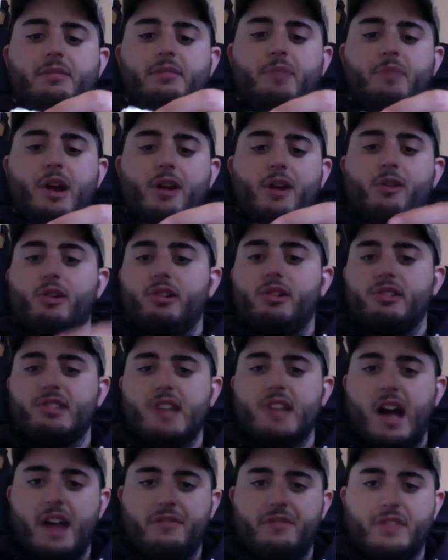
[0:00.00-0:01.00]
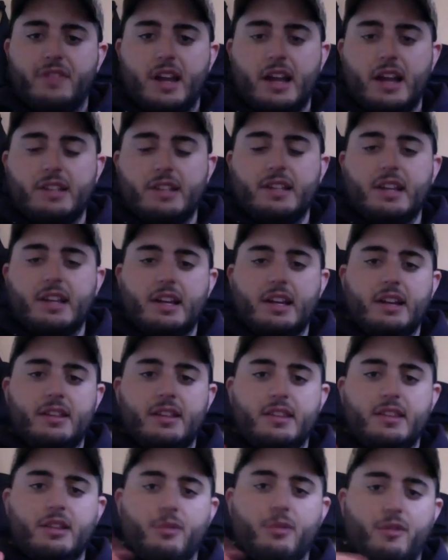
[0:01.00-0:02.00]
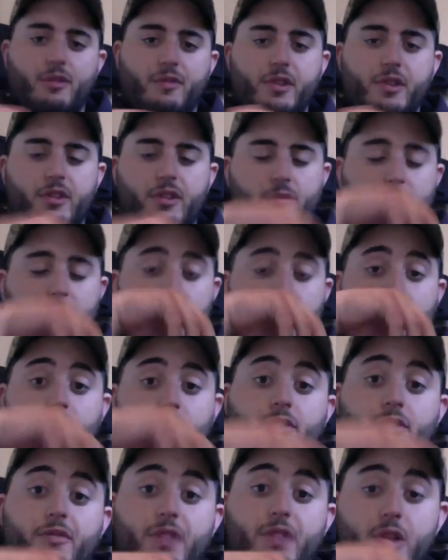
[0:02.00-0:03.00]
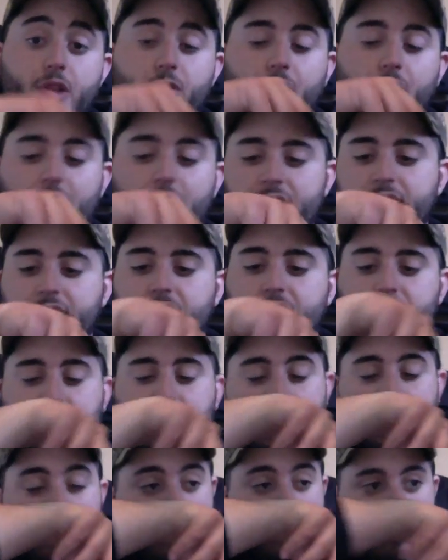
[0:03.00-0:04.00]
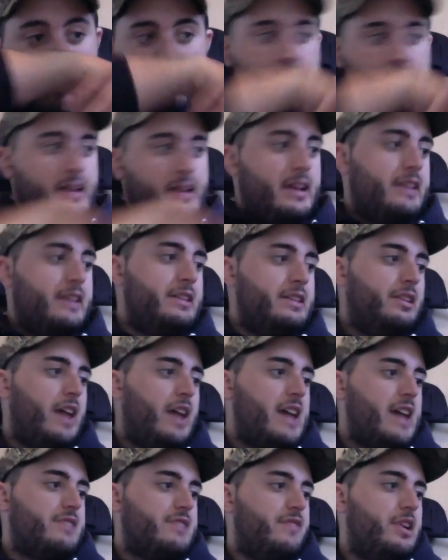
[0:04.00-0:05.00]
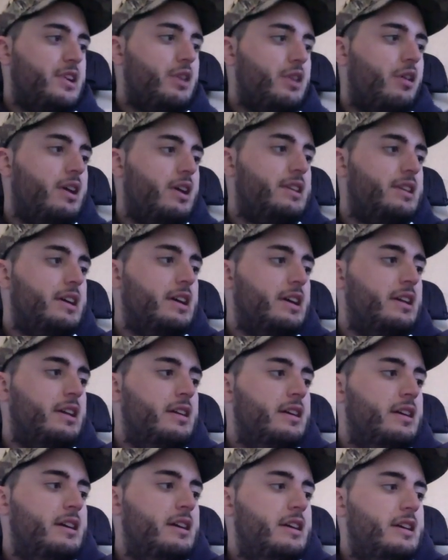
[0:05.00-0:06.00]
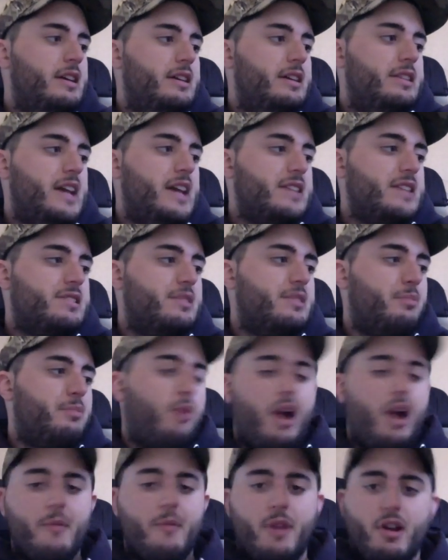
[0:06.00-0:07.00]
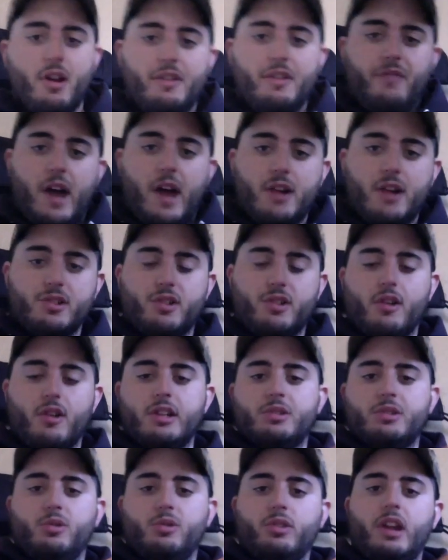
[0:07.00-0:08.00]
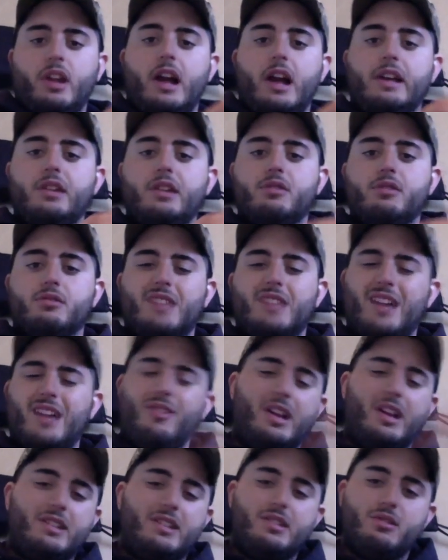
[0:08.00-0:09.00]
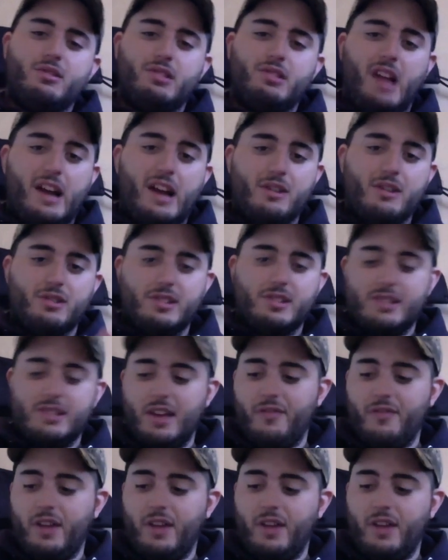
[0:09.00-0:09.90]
Bear Grylls knife that I did the review on, in the last video I did, that's the primary fire starting tool that I use. I don't like to use lighters and stuff.